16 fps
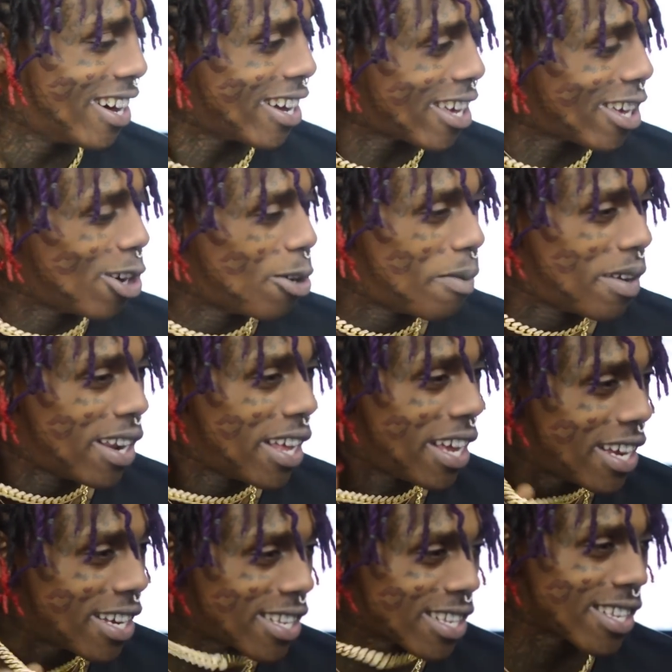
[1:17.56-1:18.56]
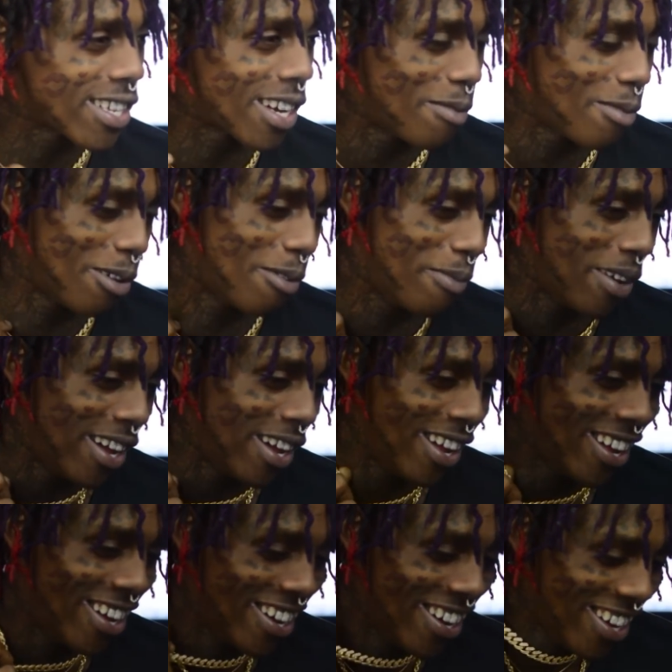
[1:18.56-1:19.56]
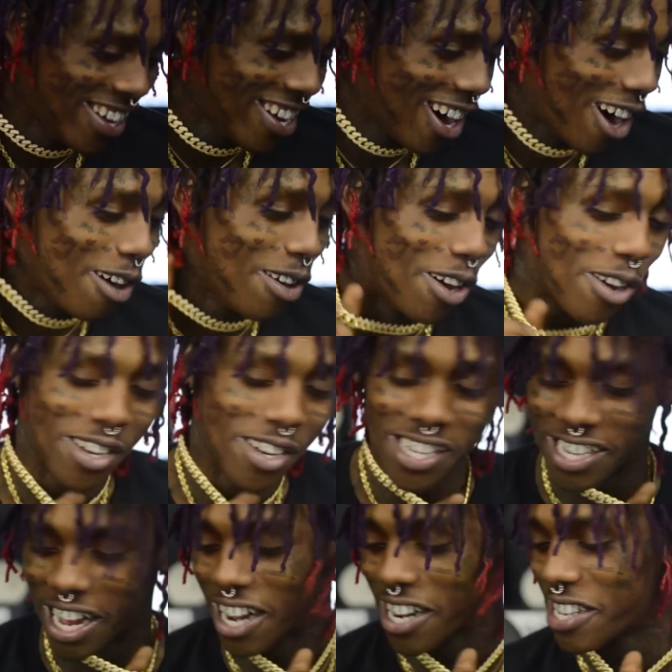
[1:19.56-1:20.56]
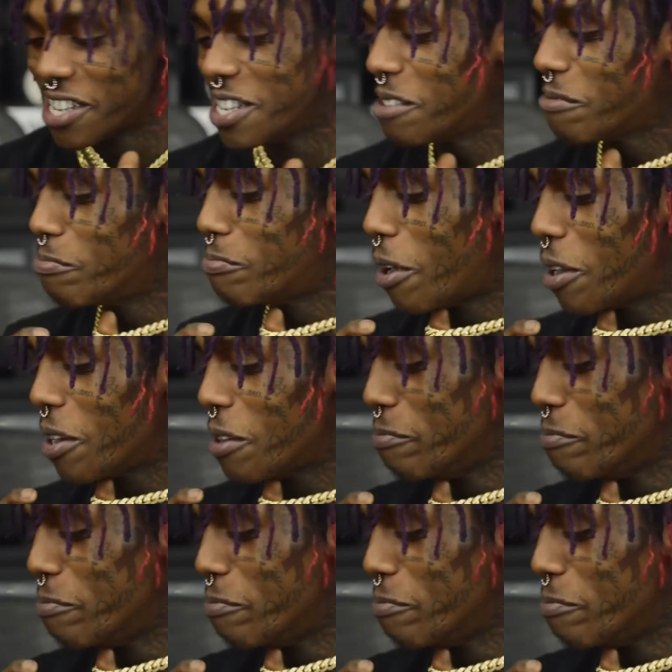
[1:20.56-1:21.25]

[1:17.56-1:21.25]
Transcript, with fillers: Yeah. Cuban links. Come on, man. Hold on, listen. I could have bought a